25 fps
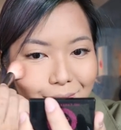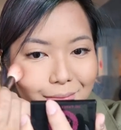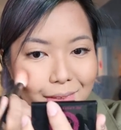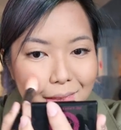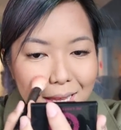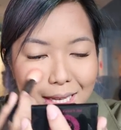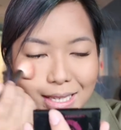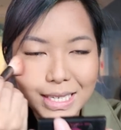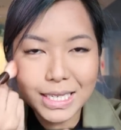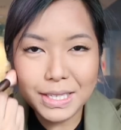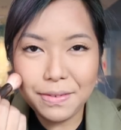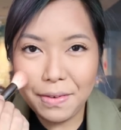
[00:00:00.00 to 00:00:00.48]

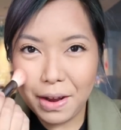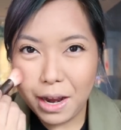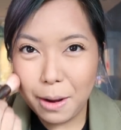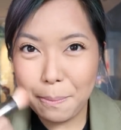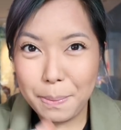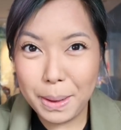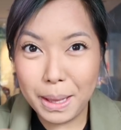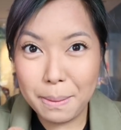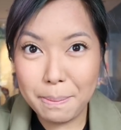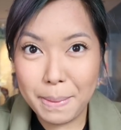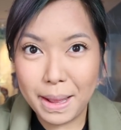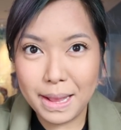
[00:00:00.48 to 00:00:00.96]
This is very
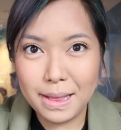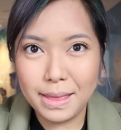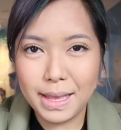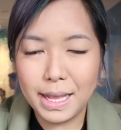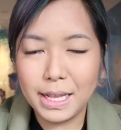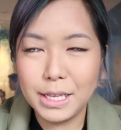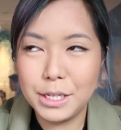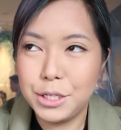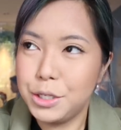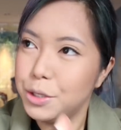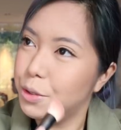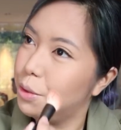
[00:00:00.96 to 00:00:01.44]

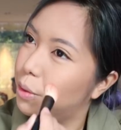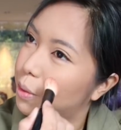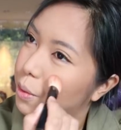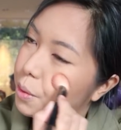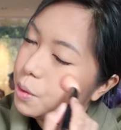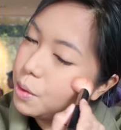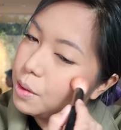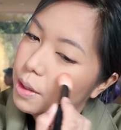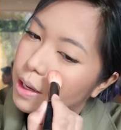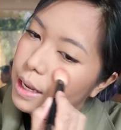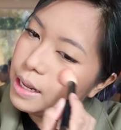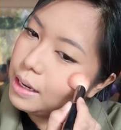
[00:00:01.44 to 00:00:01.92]
pigmented, so
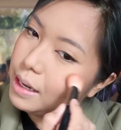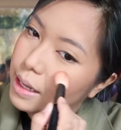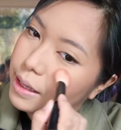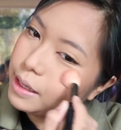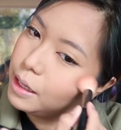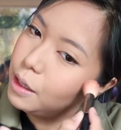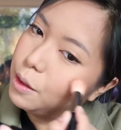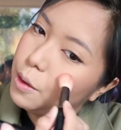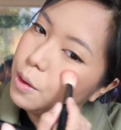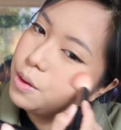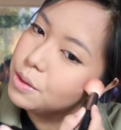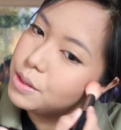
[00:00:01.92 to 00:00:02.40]
a
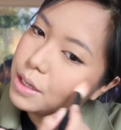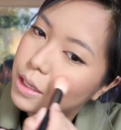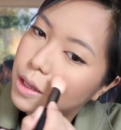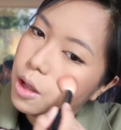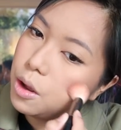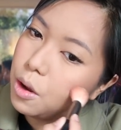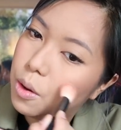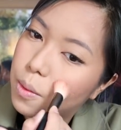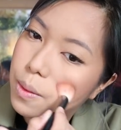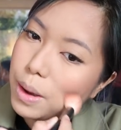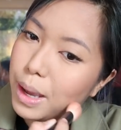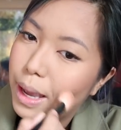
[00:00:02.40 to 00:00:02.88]
little goes a
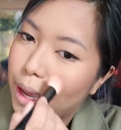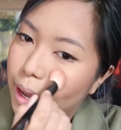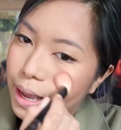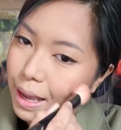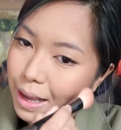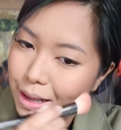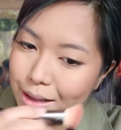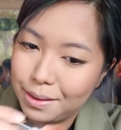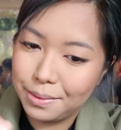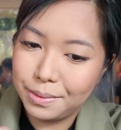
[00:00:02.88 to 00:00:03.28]
long way.